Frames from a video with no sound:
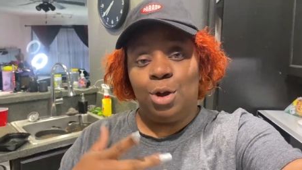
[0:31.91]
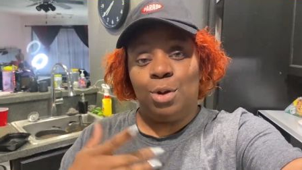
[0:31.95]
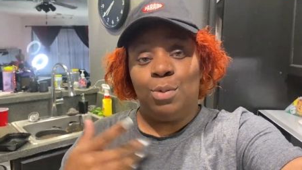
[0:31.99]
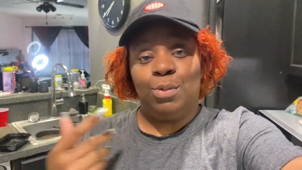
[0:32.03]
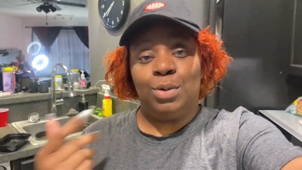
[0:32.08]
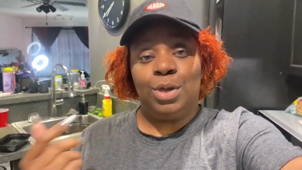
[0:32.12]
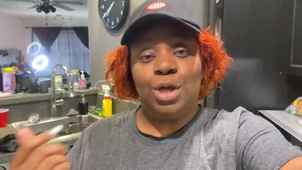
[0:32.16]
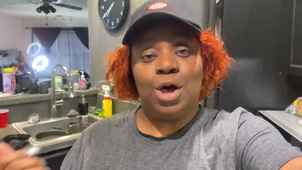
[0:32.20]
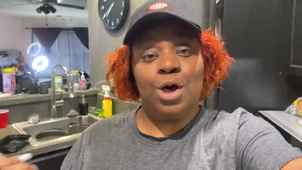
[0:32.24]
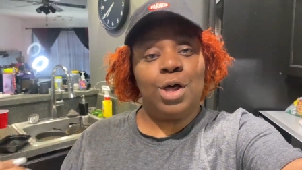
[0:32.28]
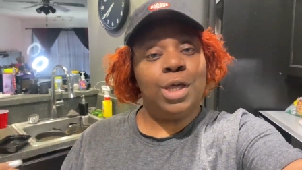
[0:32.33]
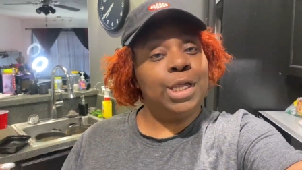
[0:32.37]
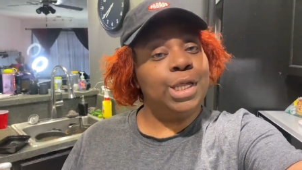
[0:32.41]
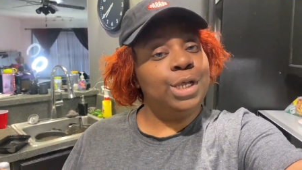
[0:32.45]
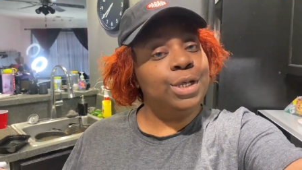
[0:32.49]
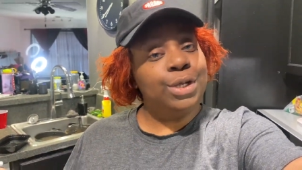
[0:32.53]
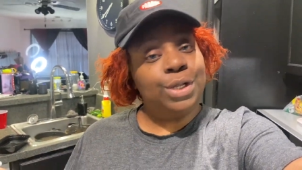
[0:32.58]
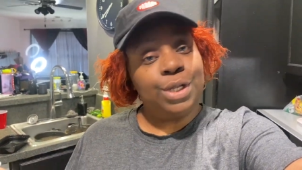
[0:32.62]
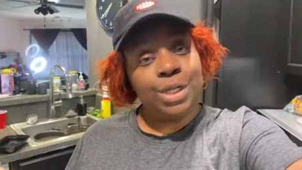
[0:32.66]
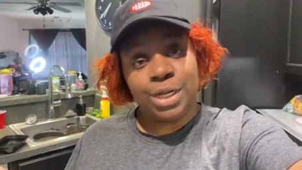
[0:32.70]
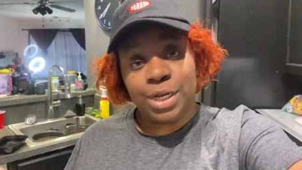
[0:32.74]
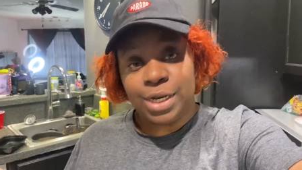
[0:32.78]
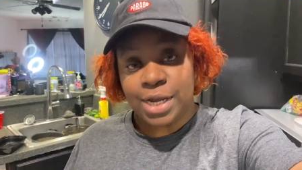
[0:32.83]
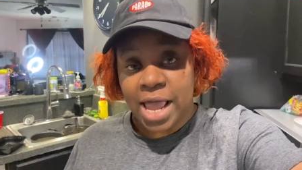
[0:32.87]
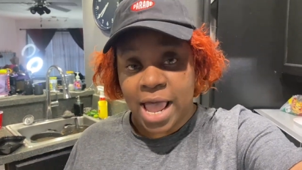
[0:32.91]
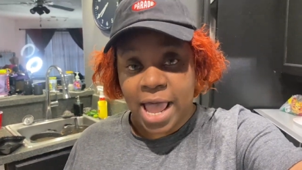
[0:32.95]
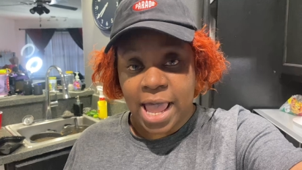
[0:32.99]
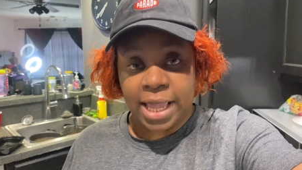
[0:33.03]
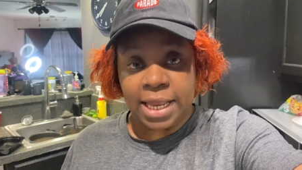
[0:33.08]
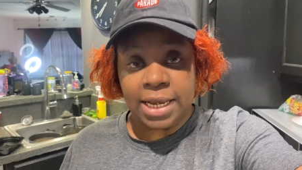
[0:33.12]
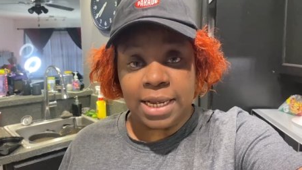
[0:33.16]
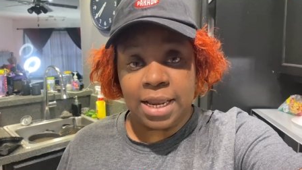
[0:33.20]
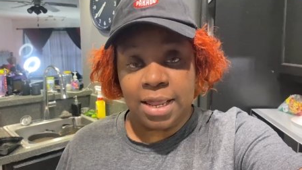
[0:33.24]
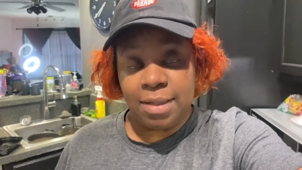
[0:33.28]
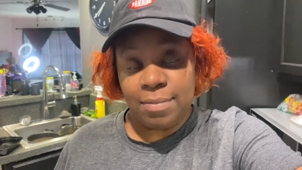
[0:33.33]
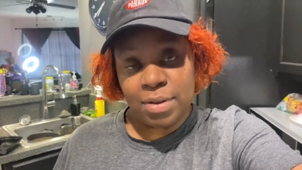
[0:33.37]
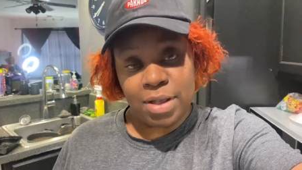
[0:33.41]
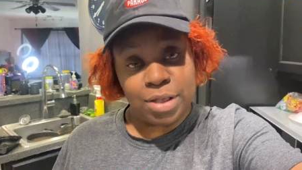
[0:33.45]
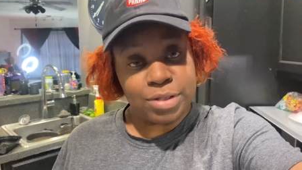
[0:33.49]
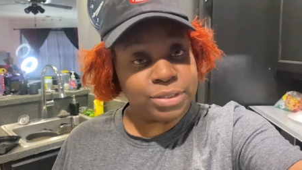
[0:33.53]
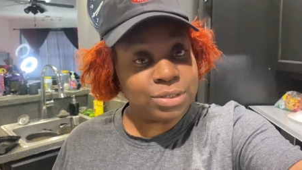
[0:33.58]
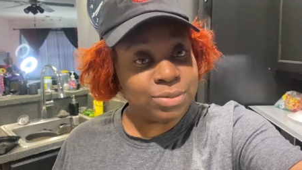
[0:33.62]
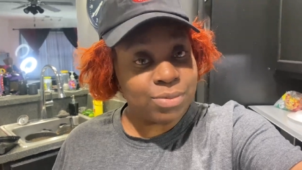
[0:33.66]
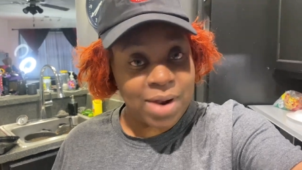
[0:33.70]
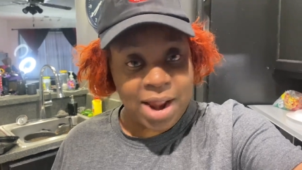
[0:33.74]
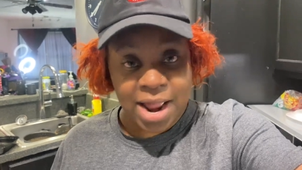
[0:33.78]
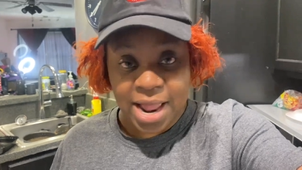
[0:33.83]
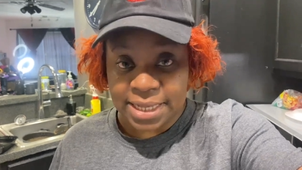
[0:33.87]
We gonna eat good tonight. Neck bones
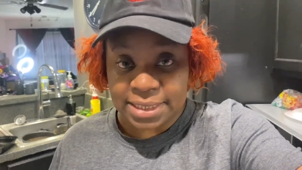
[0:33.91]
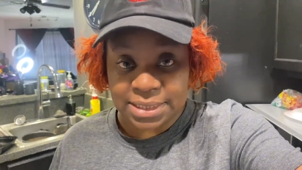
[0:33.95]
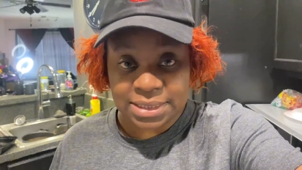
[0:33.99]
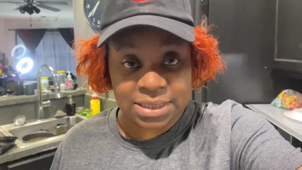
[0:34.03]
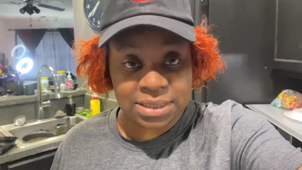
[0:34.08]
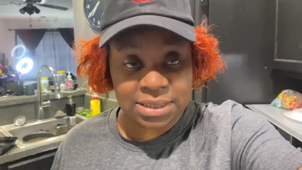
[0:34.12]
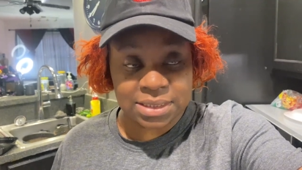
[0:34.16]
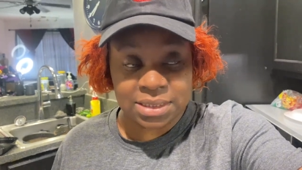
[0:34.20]
and rice